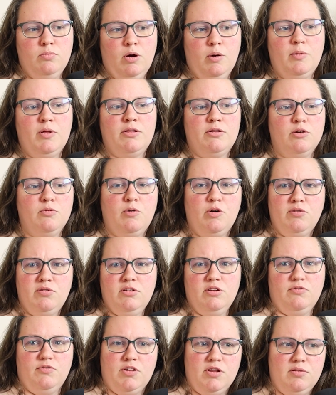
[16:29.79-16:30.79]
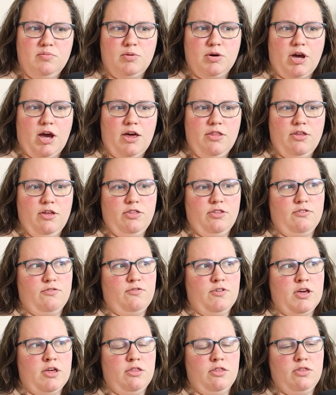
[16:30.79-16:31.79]
I mean, still posting to Facebook. I thought the
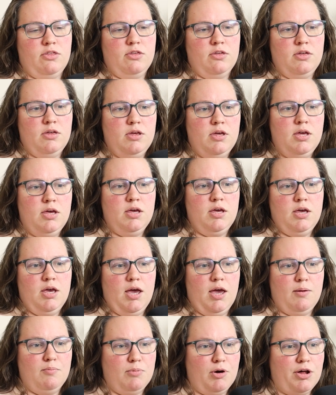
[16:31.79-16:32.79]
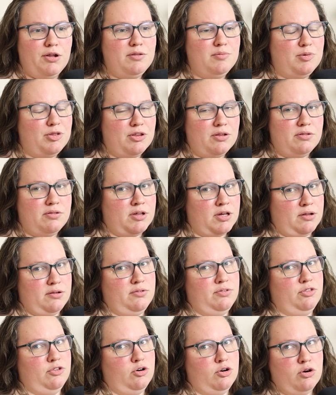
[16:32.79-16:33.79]
5th and possibly the
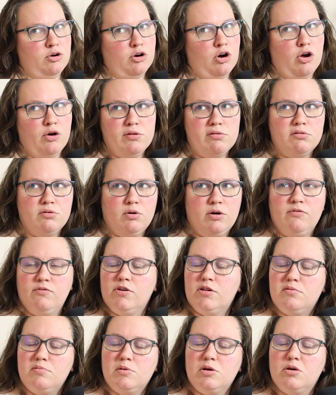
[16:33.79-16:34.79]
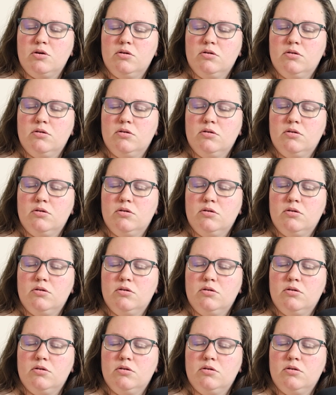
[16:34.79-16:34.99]
6th are also on Facebook.